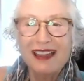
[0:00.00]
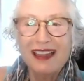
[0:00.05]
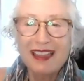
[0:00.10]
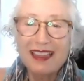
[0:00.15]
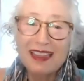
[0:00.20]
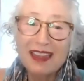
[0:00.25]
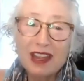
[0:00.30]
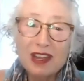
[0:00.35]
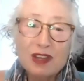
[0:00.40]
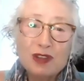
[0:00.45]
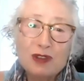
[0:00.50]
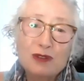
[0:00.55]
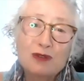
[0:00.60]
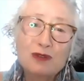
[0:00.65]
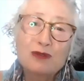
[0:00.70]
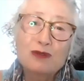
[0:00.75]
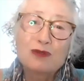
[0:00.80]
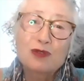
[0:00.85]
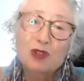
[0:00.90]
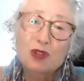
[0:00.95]
Thank
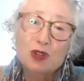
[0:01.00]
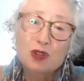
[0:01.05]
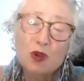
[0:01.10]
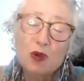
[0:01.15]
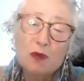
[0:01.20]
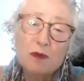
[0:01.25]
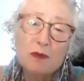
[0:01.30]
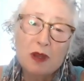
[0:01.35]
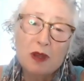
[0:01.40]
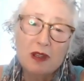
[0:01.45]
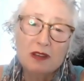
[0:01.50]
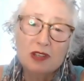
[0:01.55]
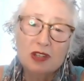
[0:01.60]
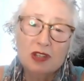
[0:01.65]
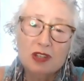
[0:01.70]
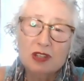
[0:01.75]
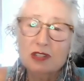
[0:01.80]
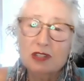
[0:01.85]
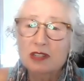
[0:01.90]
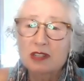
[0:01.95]
you so
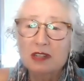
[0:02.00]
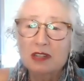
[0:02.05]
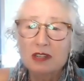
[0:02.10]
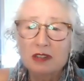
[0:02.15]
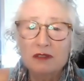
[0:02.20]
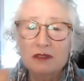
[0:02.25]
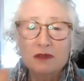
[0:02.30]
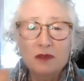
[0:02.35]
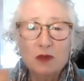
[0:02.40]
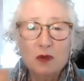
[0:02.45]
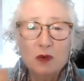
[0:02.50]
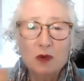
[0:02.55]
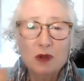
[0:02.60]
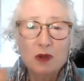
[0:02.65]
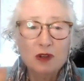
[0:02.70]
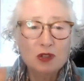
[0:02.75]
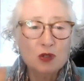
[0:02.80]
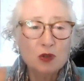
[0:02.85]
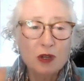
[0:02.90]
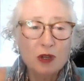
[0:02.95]
much for
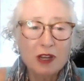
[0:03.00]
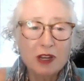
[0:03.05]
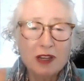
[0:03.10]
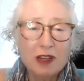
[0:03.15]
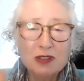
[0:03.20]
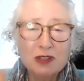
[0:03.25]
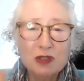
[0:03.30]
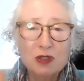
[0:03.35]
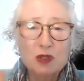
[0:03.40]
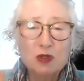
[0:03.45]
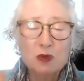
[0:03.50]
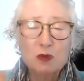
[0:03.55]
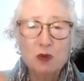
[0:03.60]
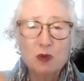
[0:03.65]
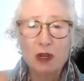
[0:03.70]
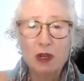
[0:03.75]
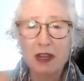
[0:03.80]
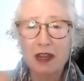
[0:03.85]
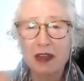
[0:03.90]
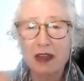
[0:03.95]
joining us this
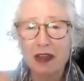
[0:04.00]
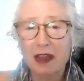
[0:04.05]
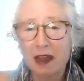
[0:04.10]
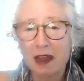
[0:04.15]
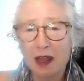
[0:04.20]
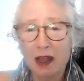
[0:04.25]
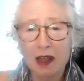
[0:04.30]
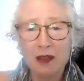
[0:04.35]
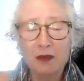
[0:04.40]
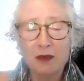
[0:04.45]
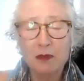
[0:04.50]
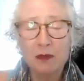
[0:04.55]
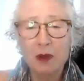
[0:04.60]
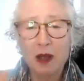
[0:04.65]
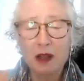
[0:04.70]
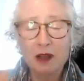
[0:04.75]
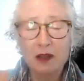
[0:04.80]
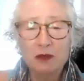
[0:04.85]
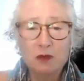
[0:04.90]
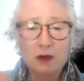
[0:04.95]
morning. We
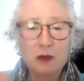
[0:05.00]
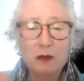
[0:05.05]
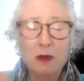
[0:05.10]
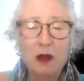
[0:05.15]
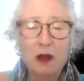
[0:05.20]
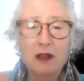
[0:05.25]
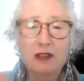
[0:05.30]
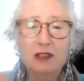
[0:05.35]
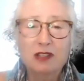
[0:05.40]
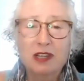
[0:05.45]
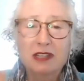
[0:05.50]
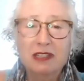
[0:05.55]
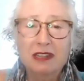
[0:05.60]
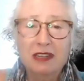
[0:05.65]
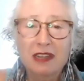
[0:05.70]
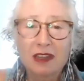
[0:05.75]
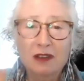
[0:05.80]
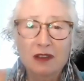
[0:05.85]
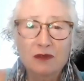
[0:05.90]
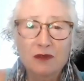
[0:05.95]
apologize
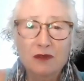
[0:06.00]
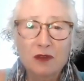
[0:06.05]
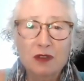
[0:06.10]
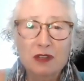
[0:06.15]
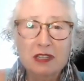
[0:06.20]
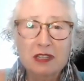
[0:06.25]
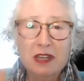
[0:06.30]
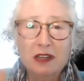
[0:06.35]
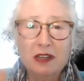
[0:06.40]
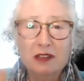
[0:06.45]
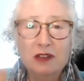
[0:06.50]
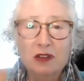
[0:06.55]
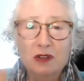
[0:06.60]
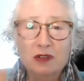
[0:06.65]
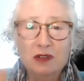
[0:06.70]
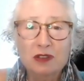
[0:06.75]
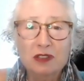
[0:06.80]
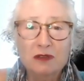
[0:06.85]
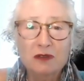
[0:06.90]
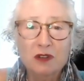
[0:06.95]
again for the
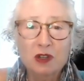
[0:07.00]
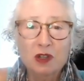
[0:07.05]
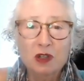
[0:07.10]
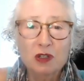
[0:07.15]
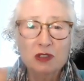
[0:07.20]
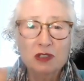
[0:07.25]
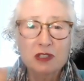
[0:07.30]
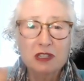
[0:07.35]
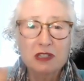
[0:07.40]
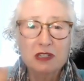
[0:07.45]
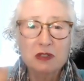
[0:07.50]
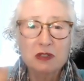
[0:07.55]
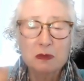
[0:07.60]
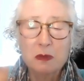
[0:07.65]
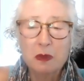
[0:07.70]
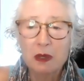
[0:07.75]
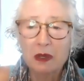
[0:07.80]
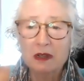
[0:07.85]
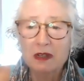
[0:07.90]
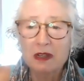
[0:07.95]
technical difficulties,
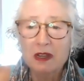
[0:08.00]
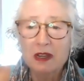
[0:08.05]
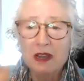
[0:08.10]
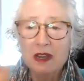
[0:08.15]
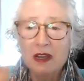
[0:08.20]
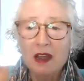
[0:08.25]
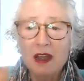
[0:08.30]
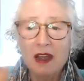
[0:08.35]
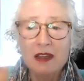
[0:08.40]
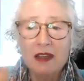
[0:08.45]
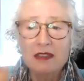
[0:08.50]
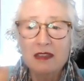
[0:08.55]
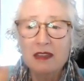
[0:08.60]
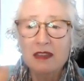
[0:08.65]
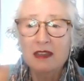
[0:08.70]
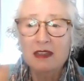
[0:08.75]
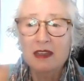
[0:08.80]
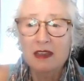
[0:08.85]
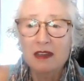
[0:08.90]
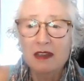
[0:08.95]
but I think